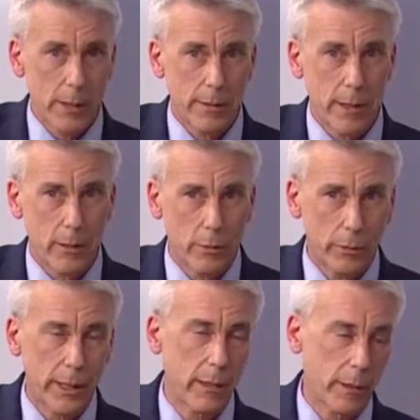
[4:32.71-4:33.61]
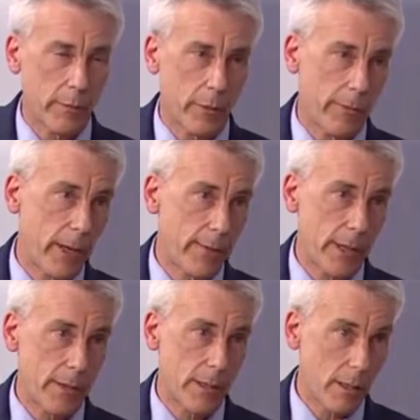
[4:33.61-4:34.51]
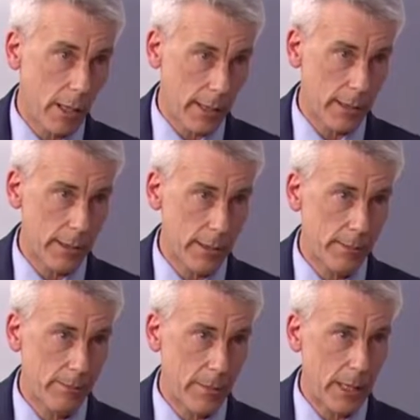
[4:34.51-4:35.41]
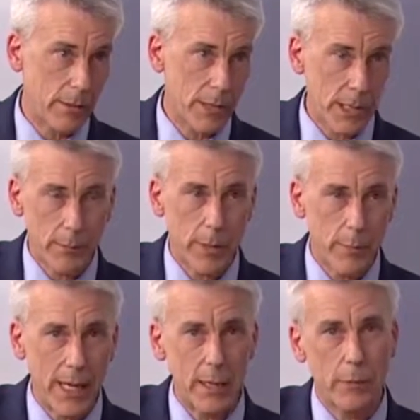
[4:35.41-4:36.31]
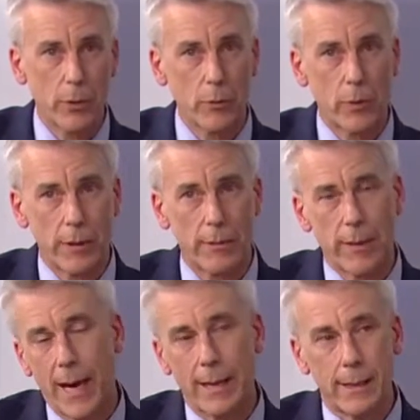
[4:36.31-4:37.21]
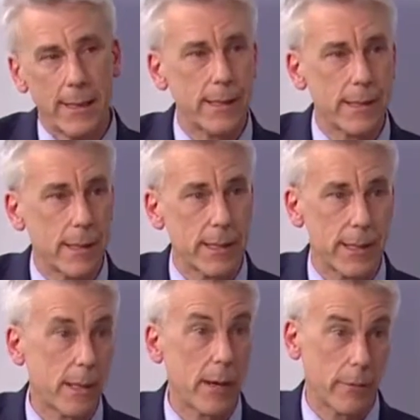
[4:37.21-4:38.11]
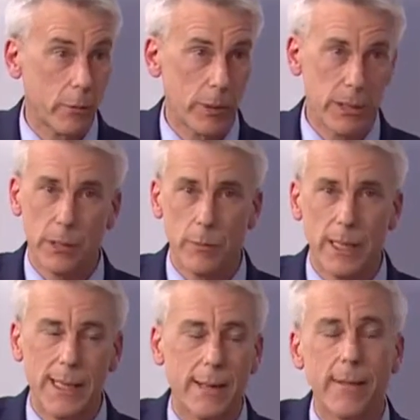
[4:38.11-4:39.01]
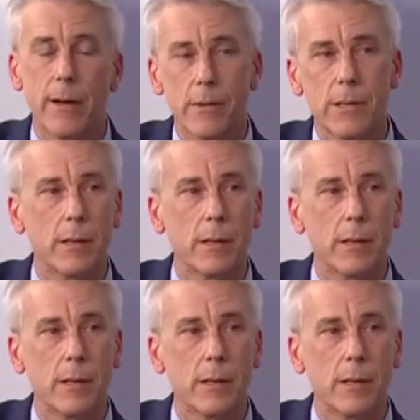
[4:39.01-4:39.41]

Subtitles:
that only deliver 5,000 lux. And there's some debate about whether that intensity is enough. It really should be 10,000